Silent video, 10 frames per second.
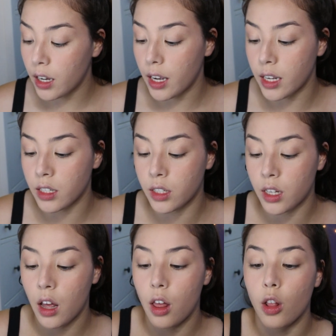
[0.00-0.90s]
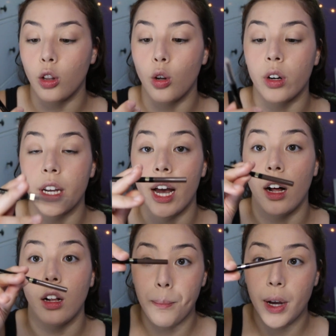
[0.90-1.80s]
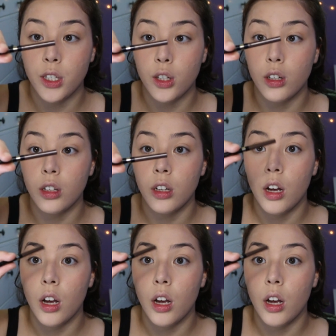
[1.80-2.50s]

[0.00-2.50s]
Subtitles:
is the L'Oreal pencil.